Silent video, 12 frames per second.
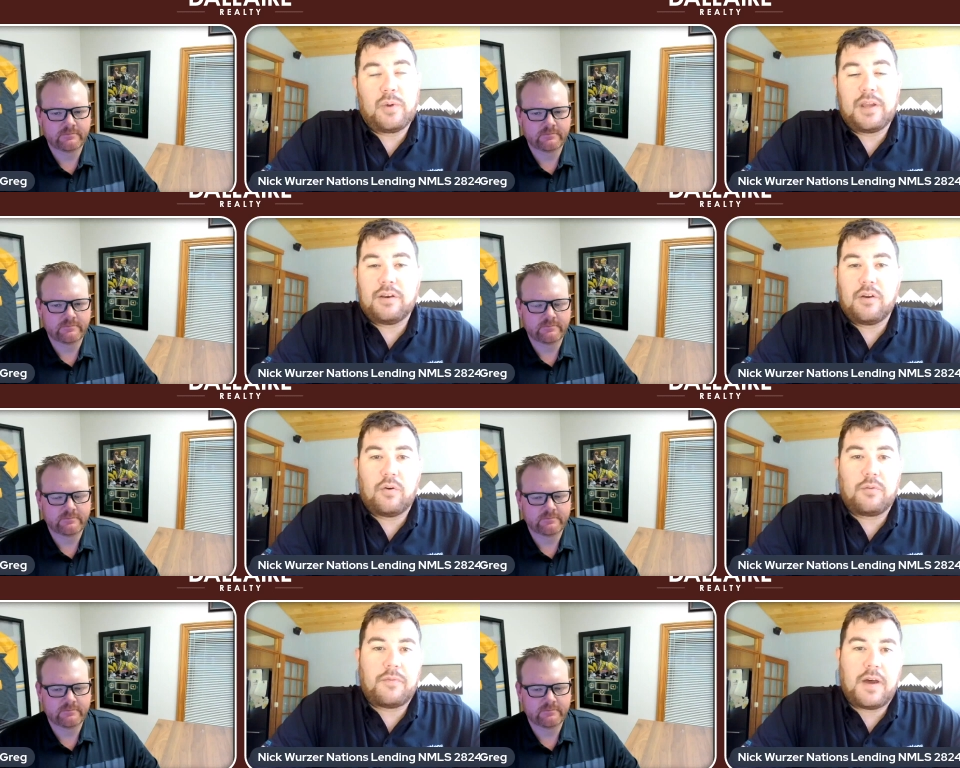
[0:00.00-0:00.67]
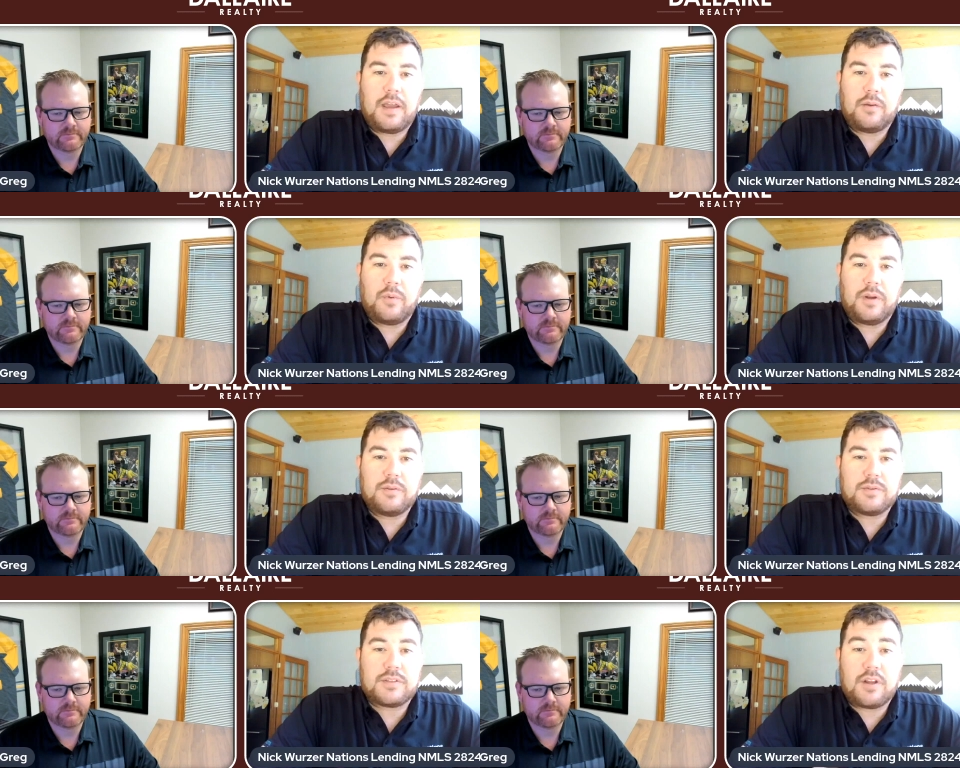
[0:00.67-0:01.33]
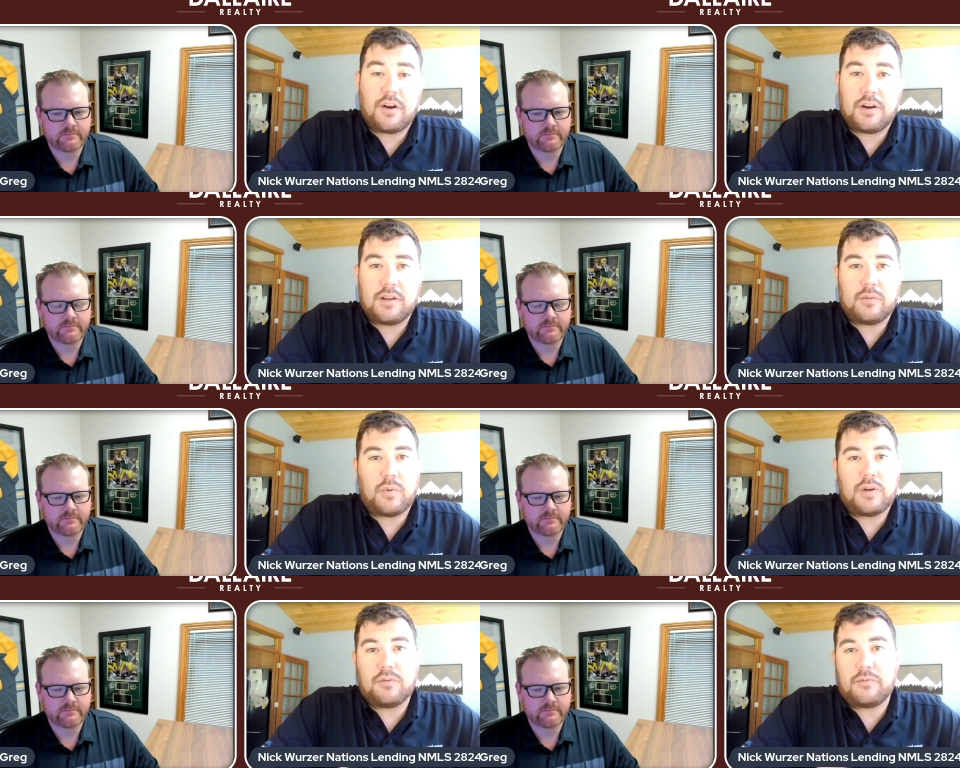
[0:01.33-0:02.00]
Speaker 1: we get notified when you start it,
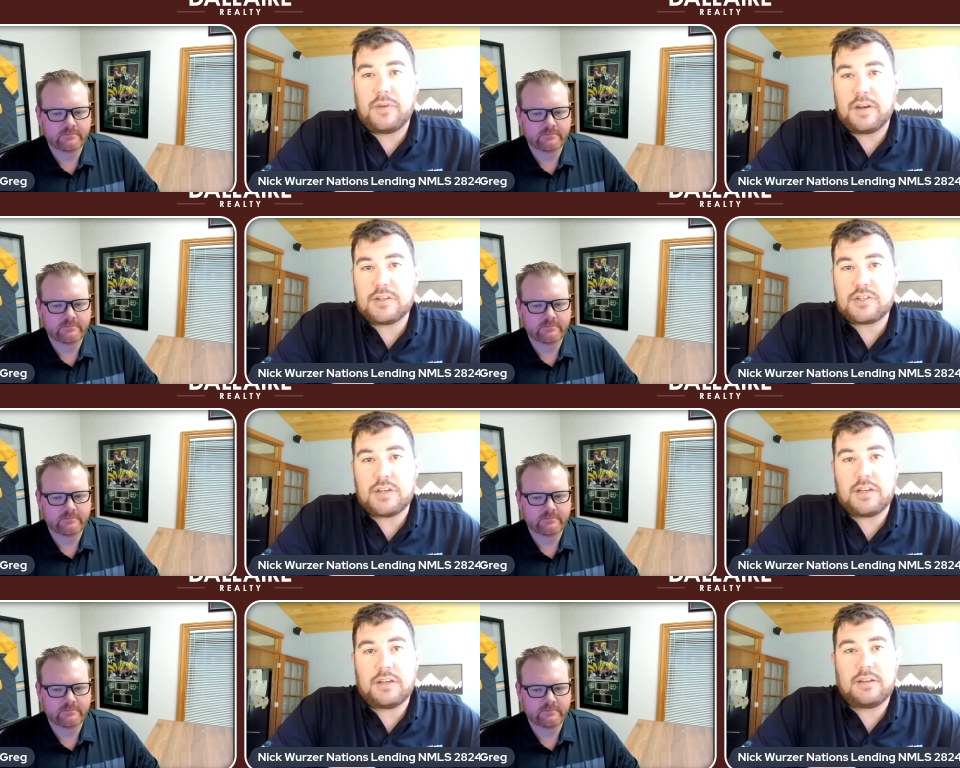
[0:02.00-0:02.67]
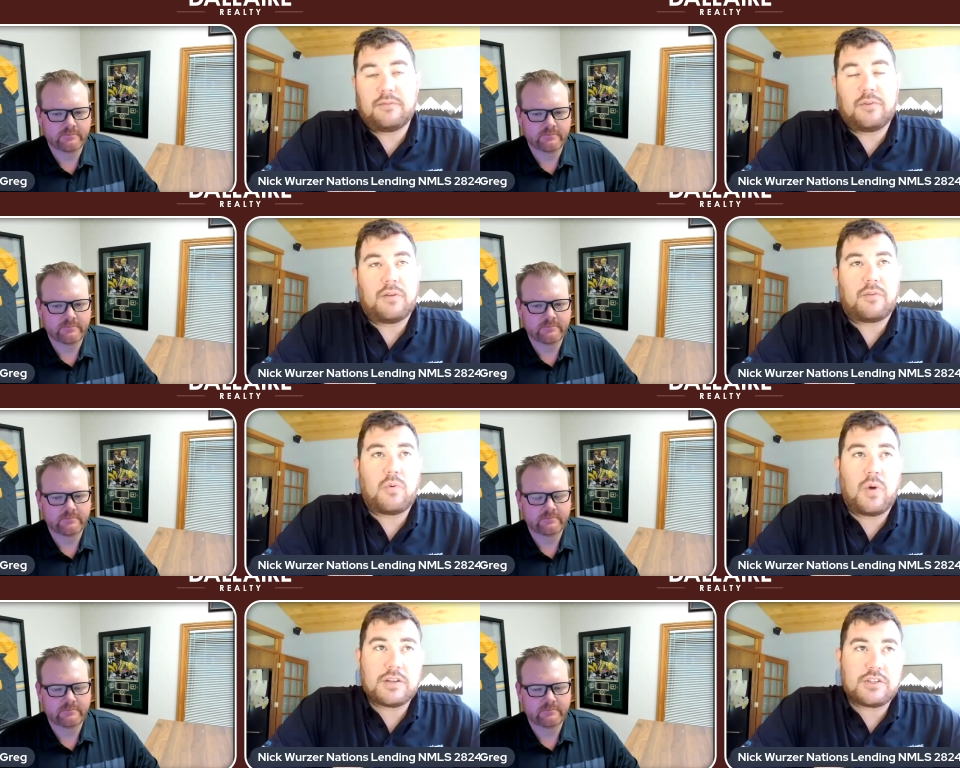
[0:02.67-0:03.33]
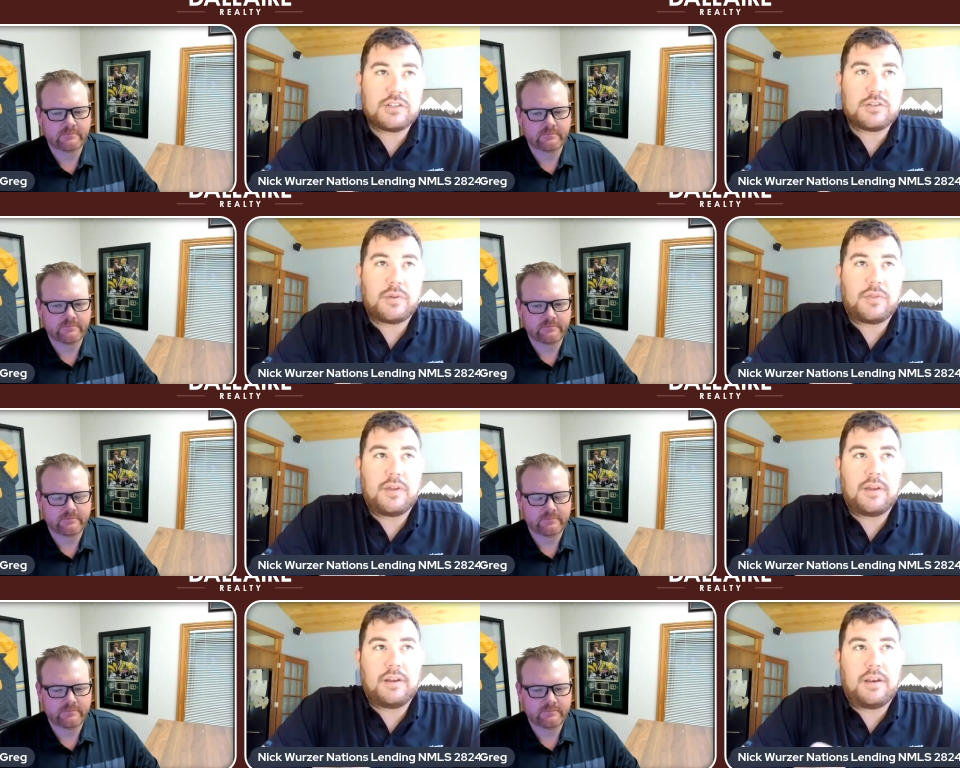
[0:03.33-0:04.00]
when you finish it, if you have questions
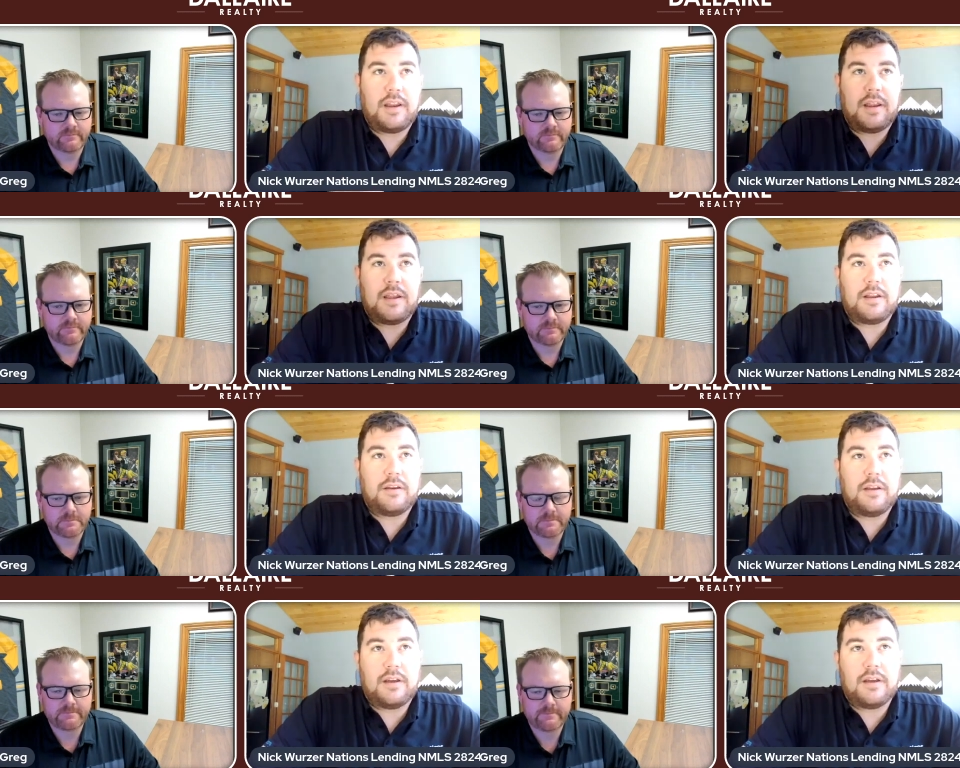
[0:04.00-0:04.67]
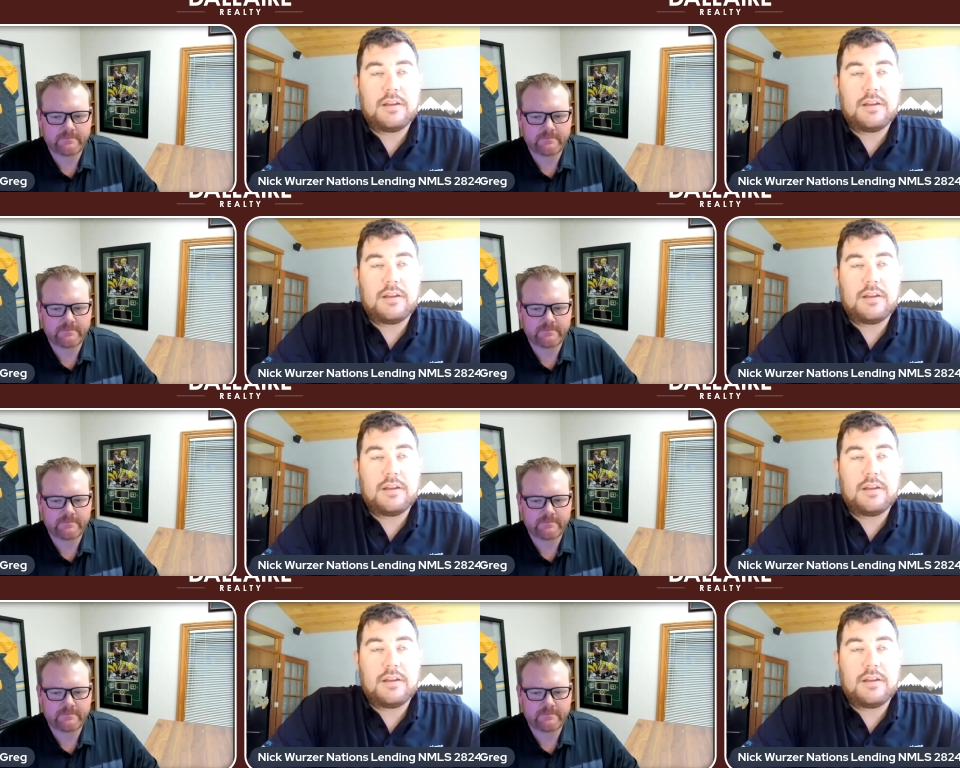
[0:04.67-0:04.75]
with it, and